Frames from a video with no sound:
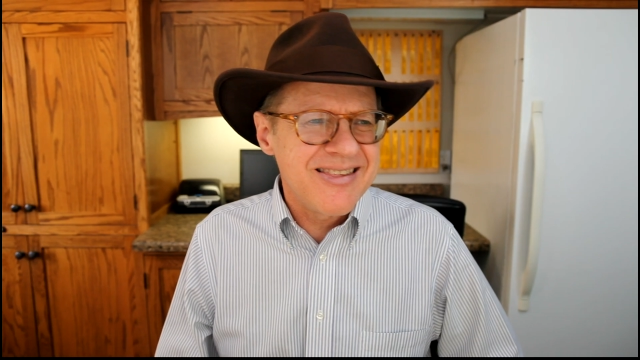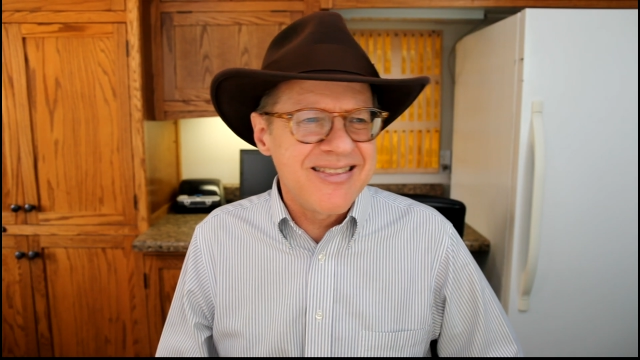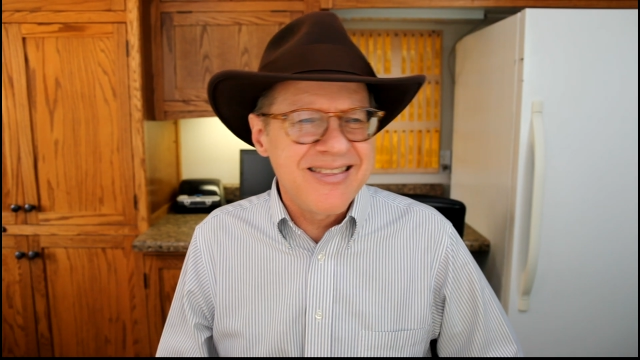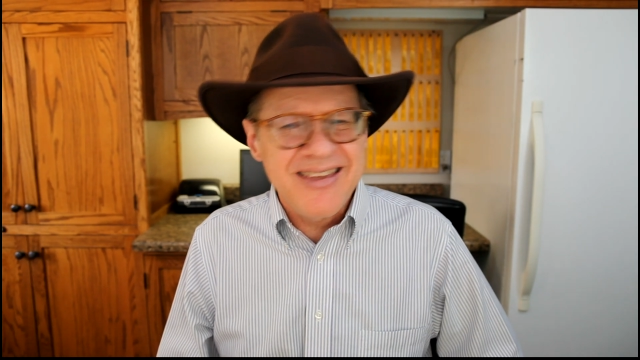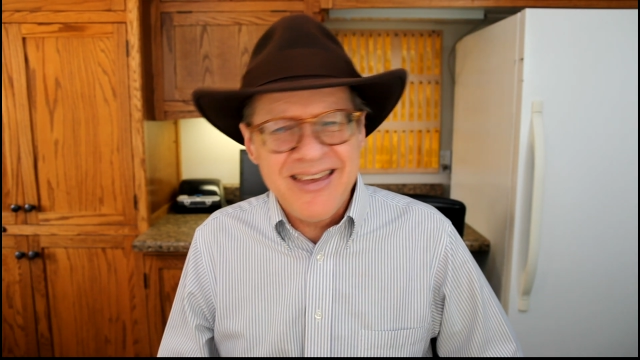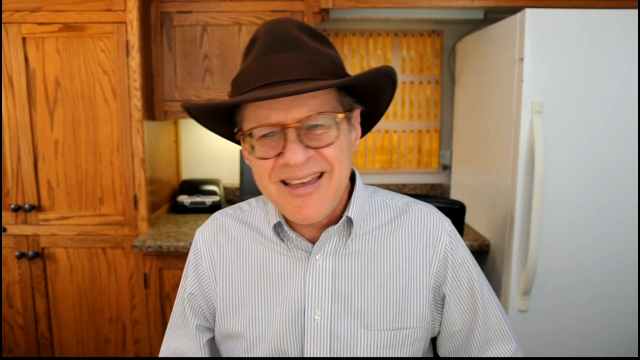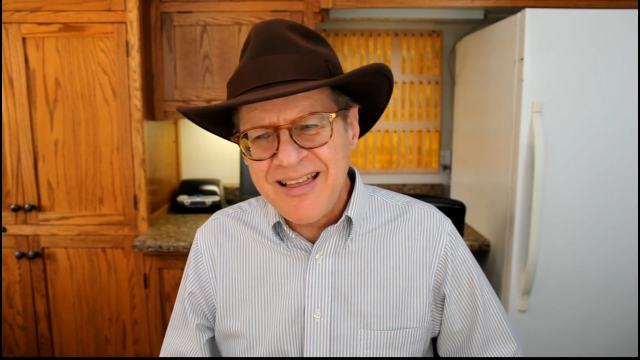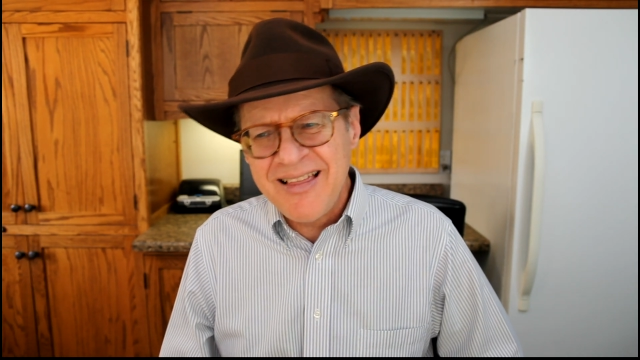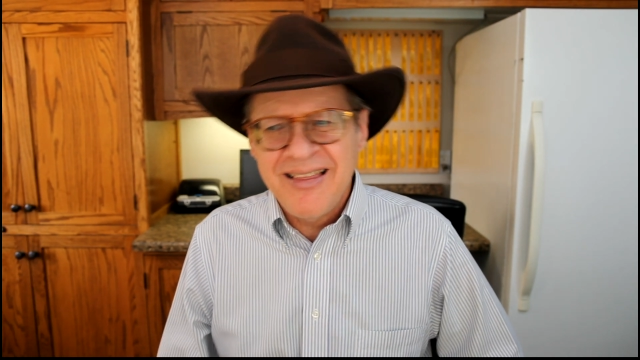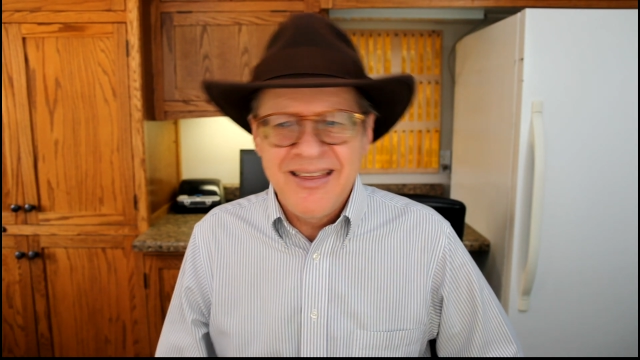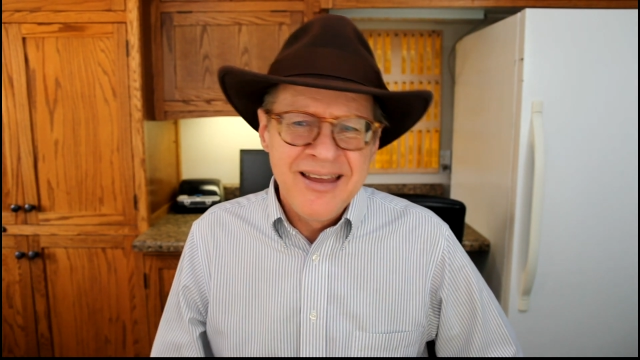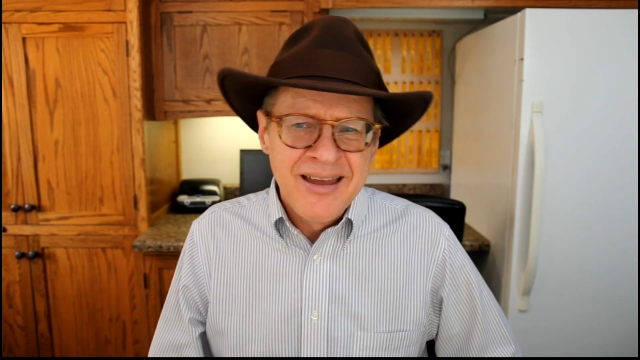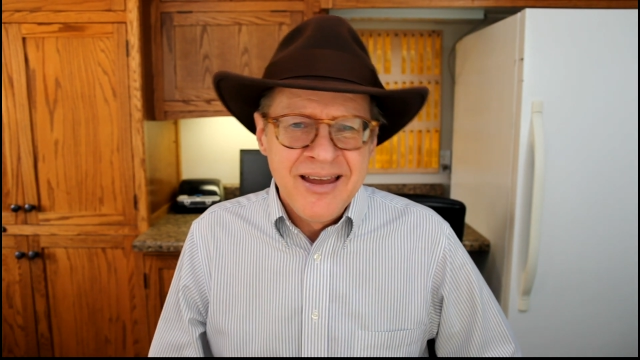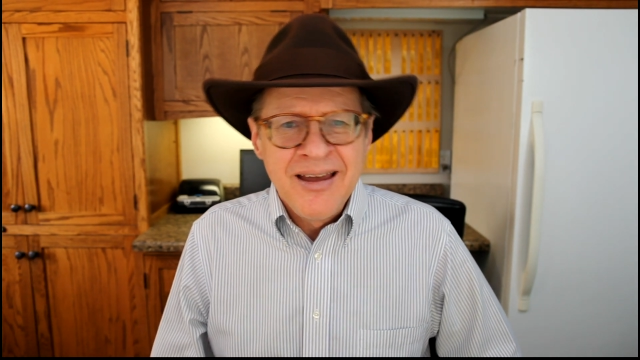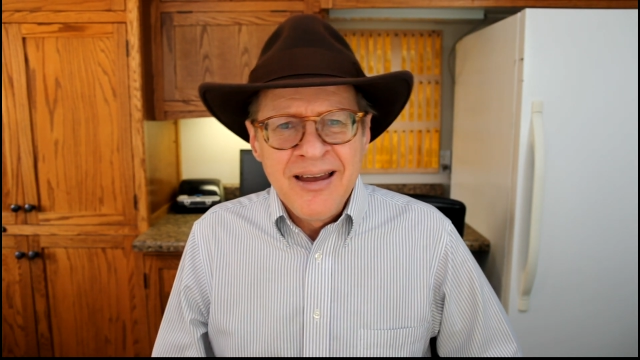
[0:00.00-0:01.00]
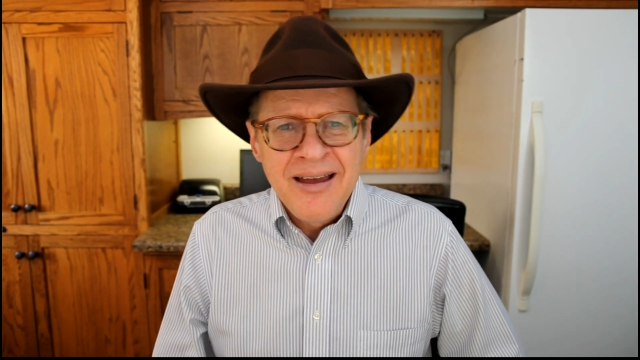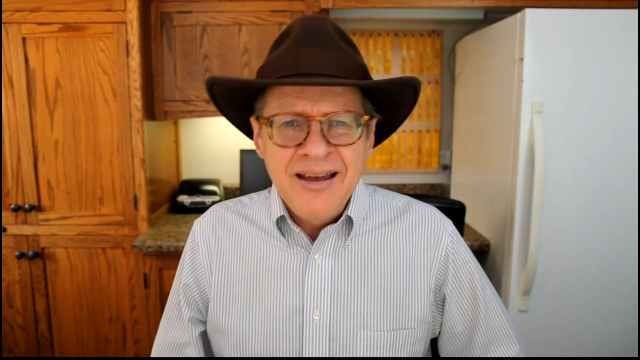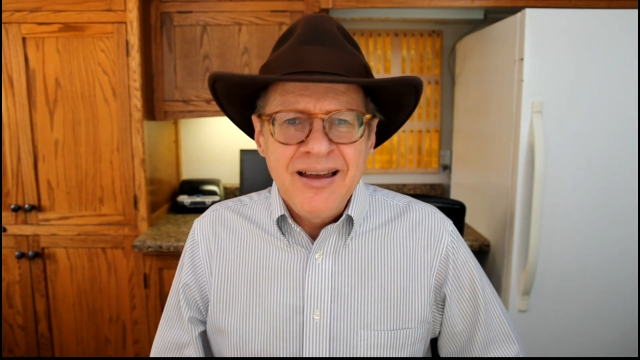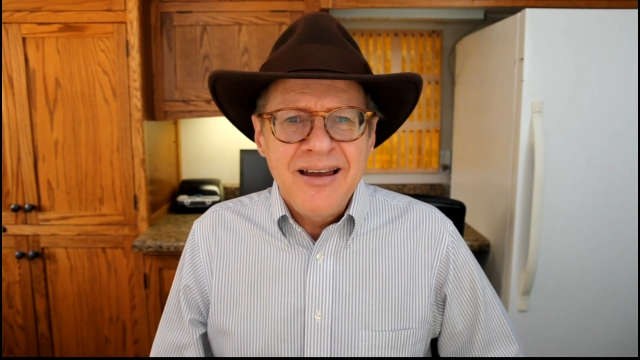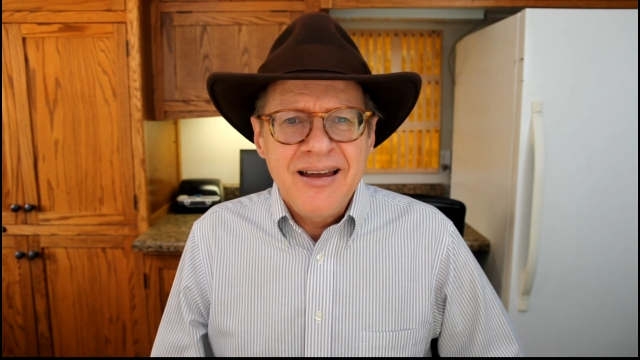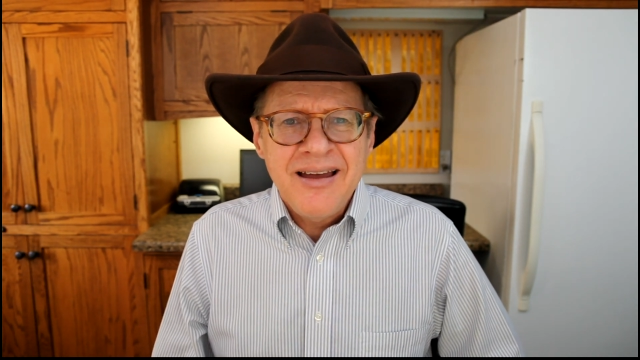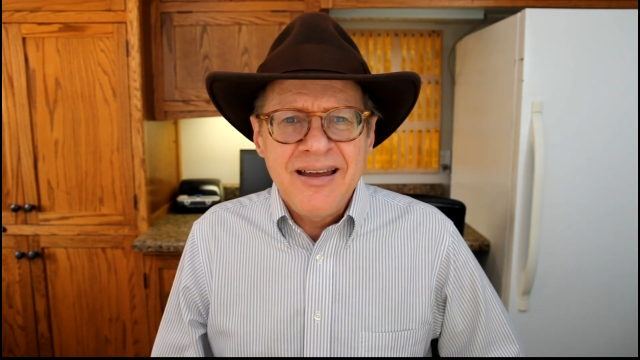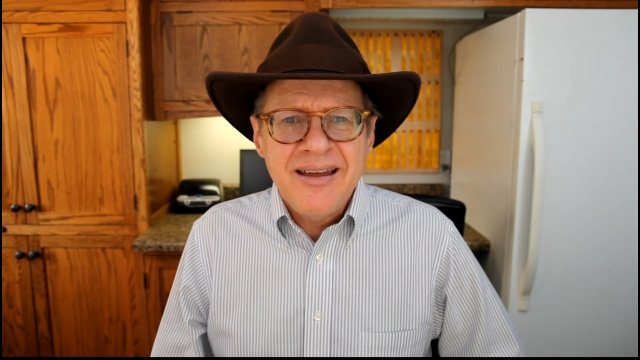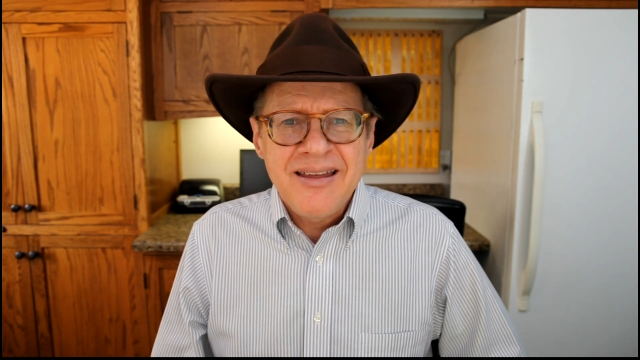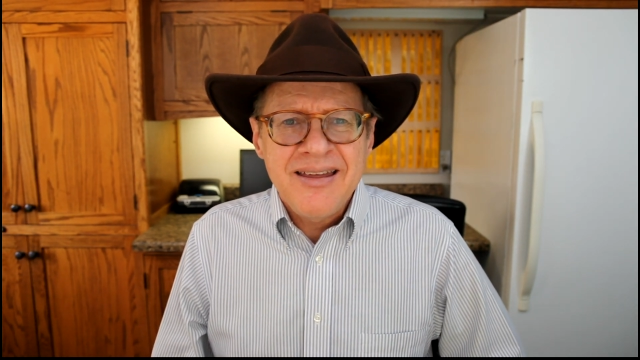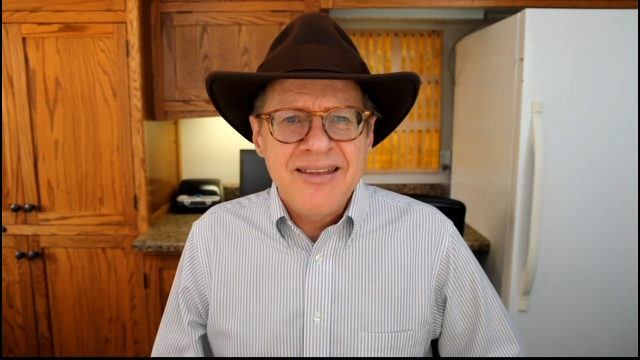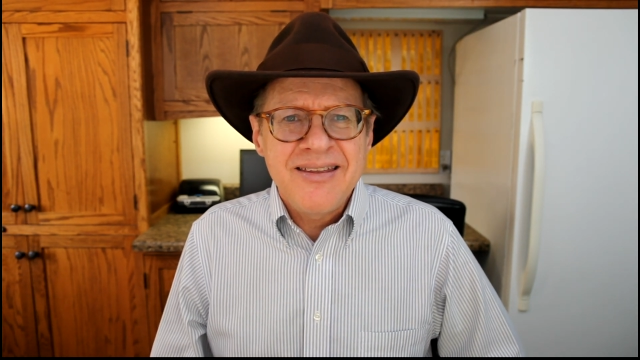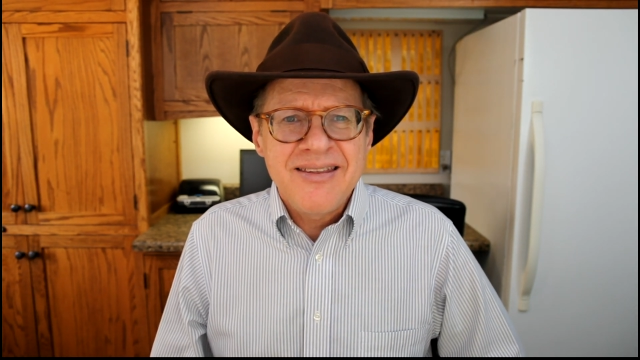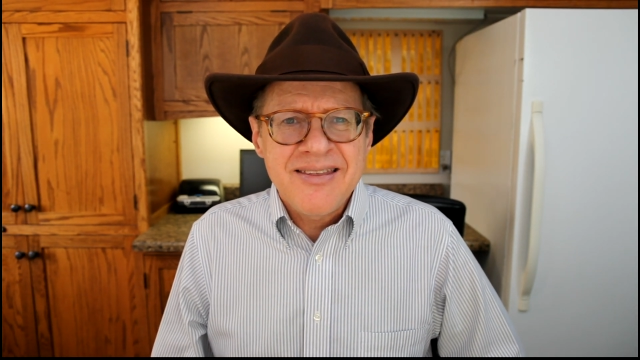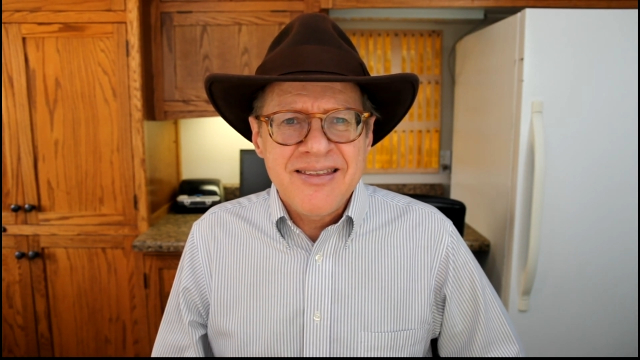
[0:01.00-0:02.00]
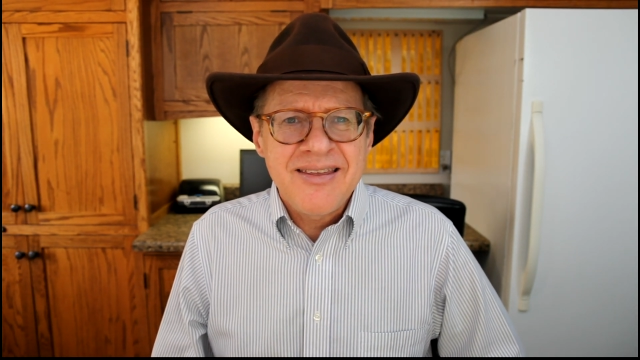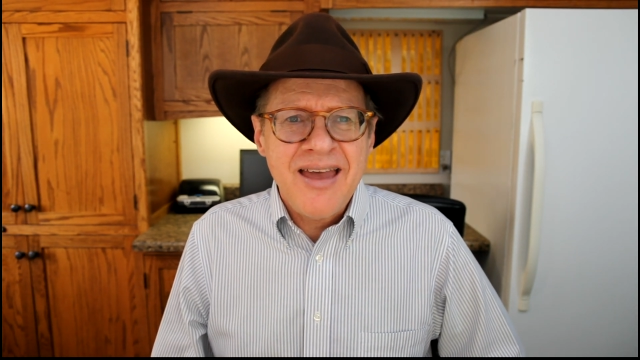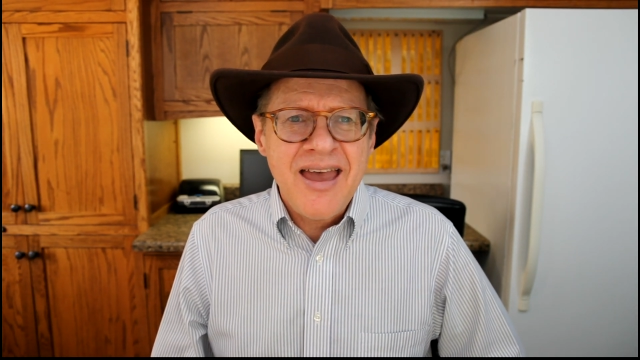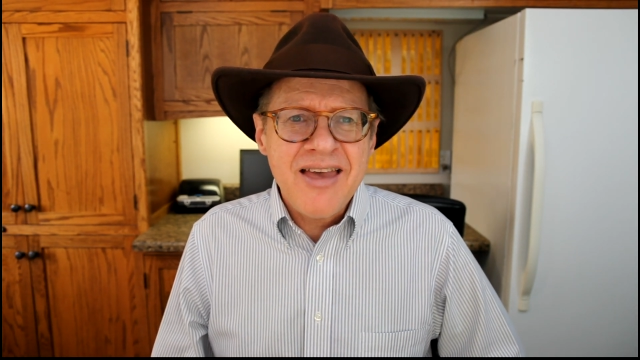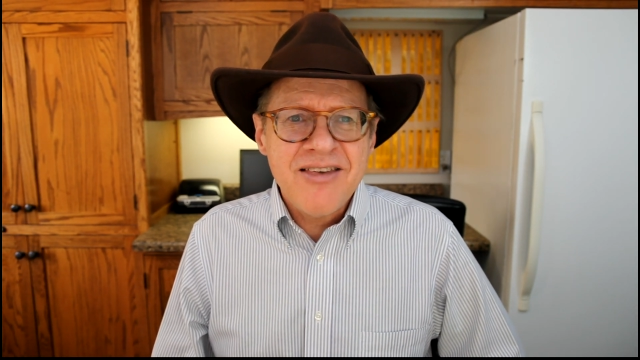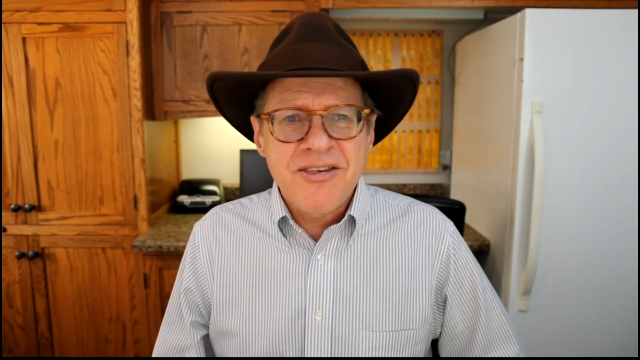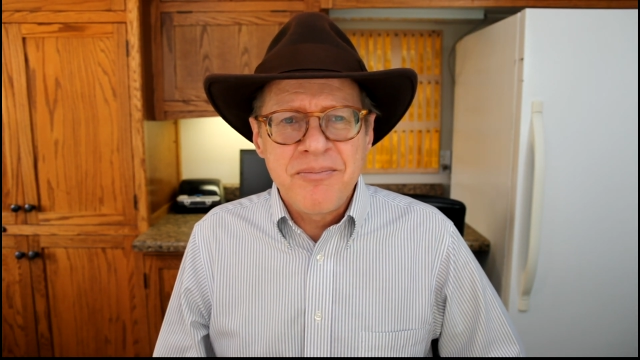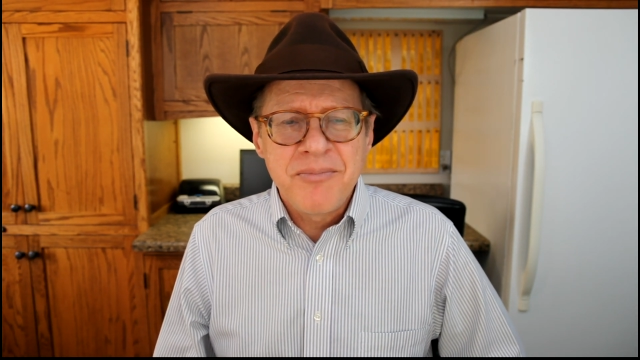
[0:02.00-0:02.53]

still has